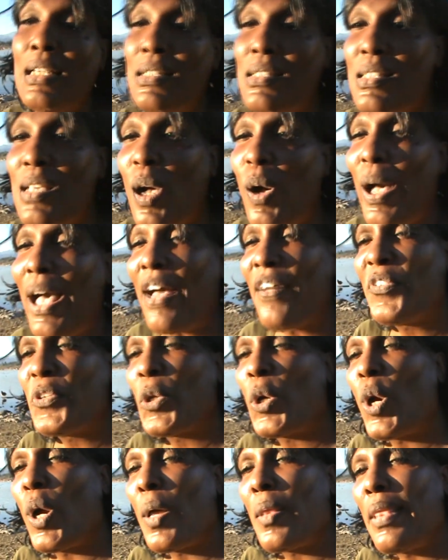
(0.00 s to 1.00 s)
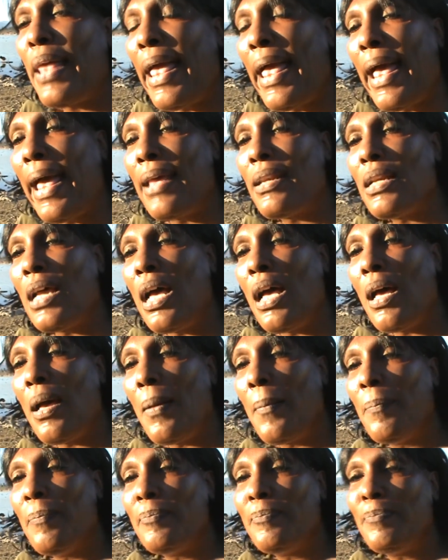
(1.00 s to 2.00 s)
So after all that,
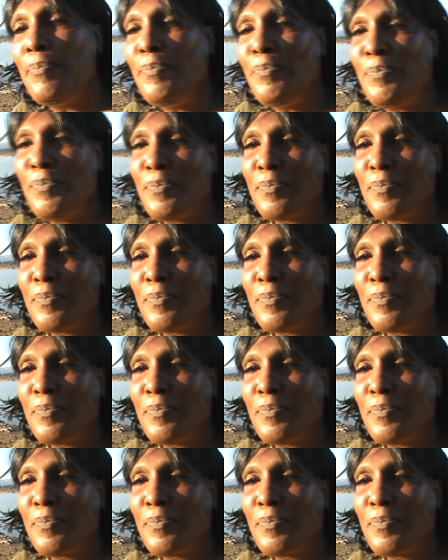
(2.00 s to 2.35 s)
um,